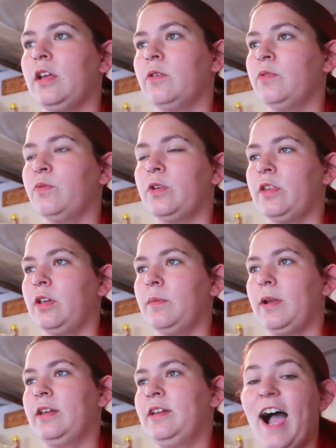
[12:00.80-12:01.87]
I don't even want to think
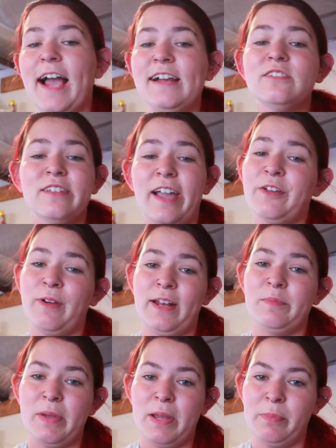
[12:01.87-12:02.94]
about it. I don't like
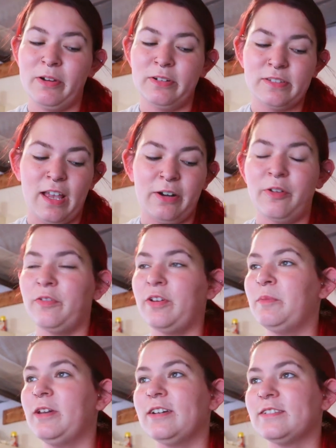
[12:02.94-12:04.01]
writing papers. I don't know if
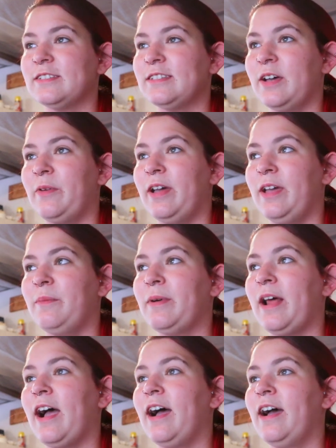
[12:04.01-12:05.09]
anybody else is that way, but
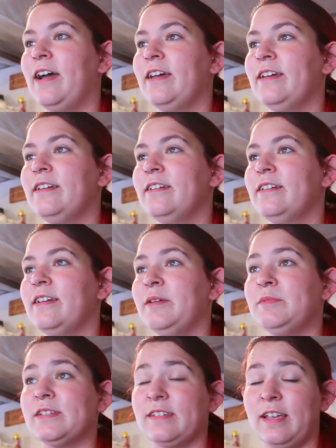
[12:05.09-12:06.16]
I am
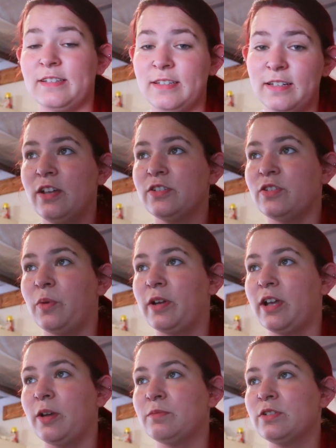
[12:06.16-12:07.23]
dyslexic. So when
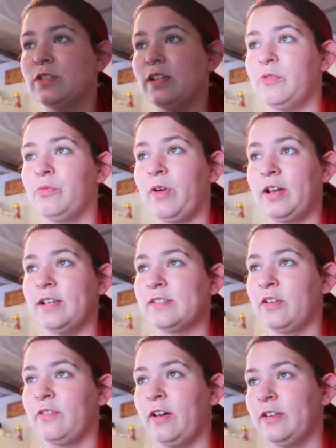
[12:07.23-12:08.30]
it comes to like writing
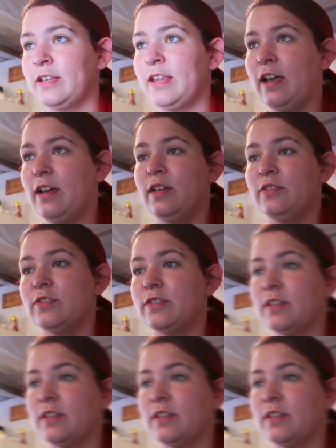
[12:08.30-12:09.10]
stuff out like that, it just